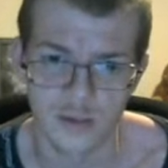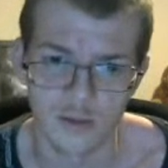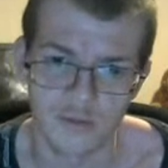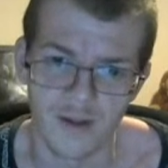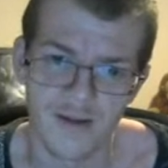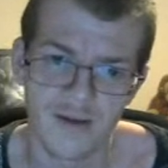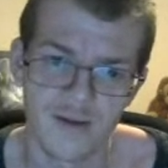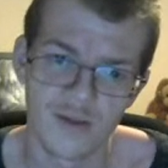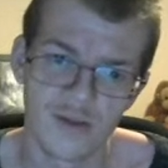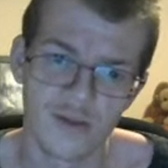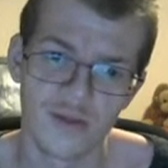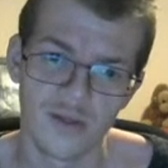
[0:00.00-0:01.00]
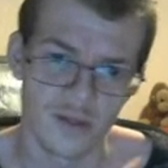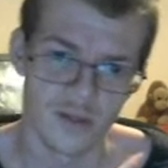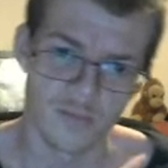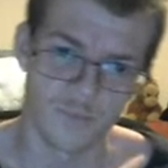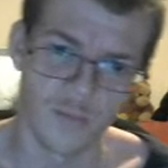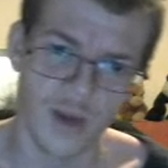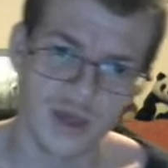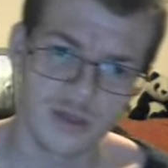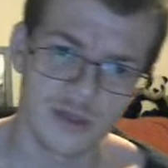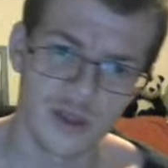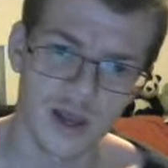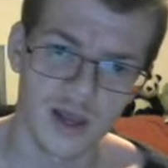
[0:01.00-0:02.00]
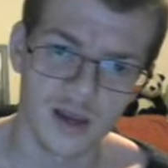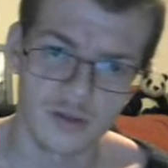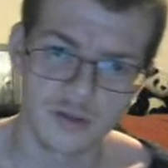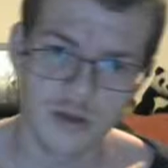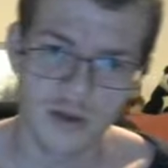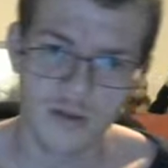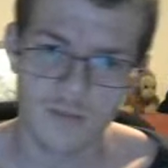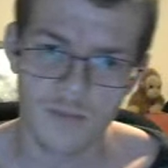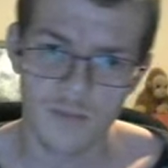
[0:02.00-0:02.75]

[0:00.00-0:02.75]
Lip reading: okay. Pace and energy